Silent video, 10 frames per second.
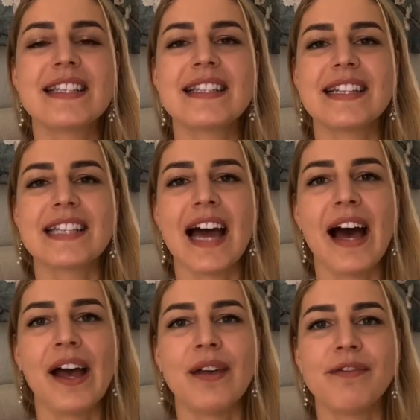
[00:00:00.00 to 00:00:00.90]
the
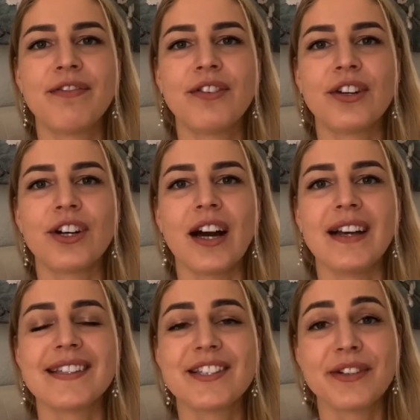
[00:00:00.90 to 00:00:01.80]
time for
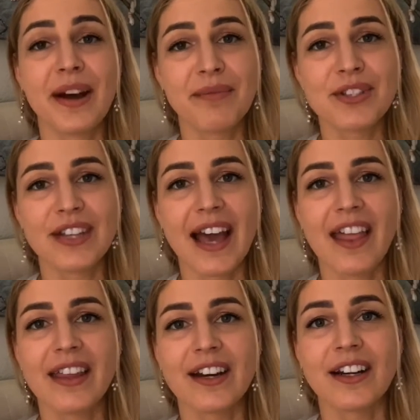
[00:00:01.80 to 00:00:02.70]
us to come
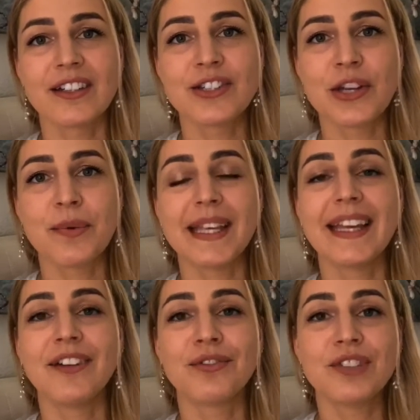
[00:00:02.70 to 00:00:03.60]
together so we
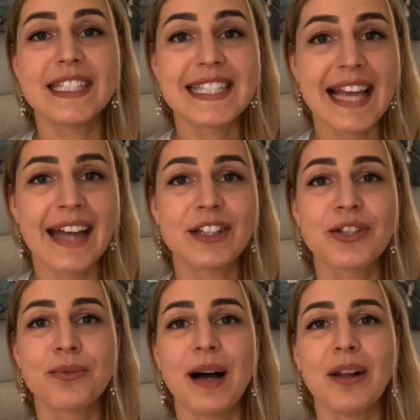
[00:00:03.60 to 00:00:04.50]
can reset
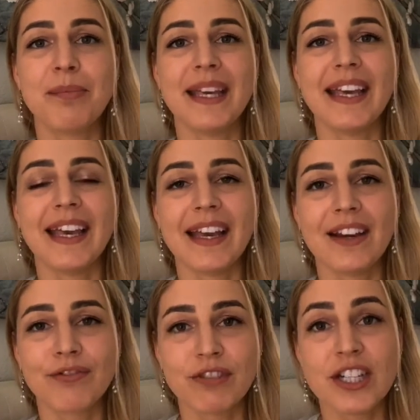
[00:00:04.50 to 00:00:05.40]
to
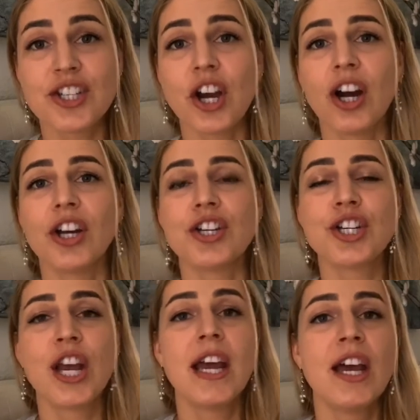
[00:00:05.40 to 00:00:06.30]
well-being,
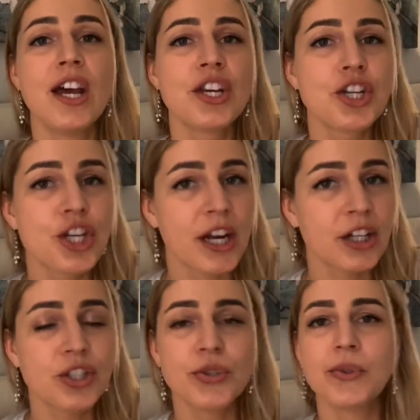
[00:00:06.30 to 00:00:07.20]
recharge,
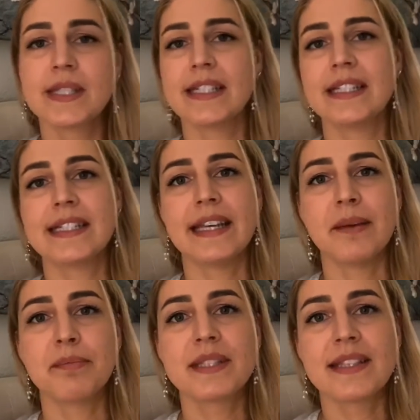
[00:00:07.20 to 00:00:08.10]
share tools and
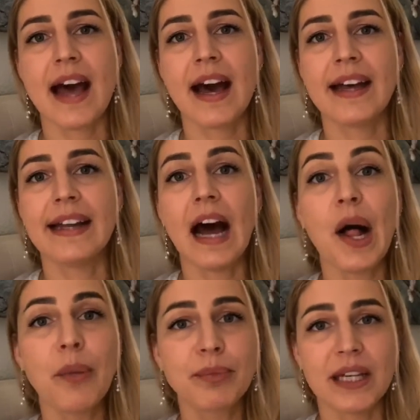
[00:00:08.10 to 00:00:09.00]
tips that
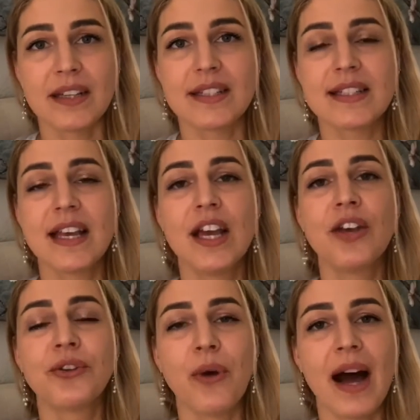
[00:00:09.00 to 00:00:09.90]
helped us
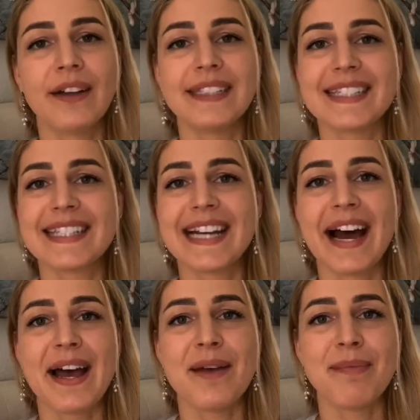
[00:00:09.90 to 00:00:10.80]
throughout this
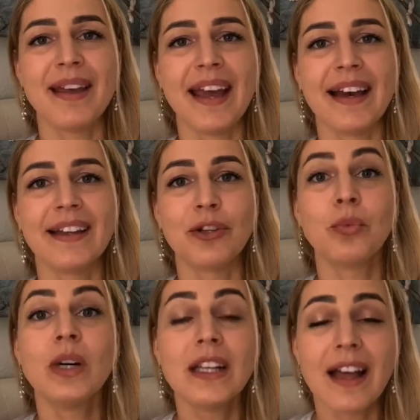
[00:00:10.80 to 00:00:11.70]
time and
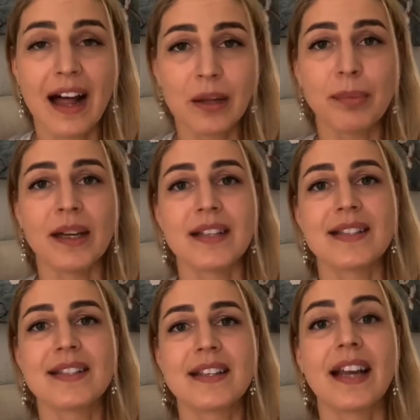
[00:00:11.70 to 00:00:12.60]
will help
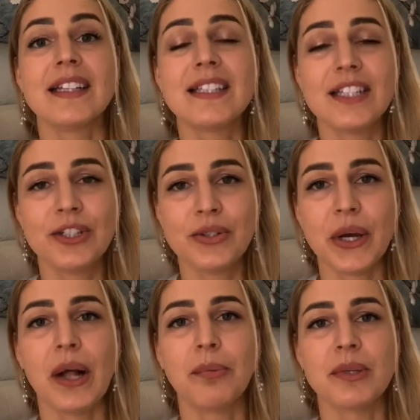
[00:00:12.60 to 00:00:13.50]
us, continue to
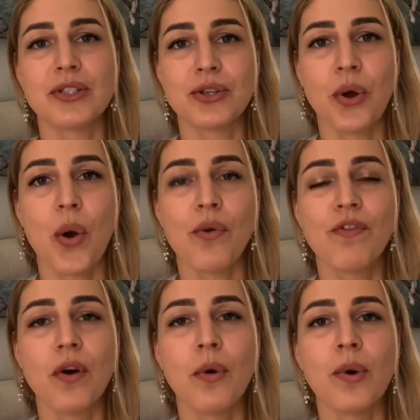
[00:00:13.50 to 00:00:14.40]
help us to go
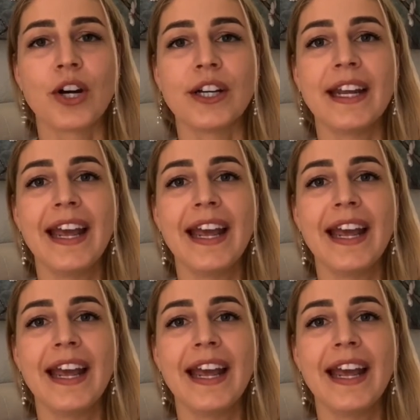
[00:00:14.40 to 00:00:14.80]
forward.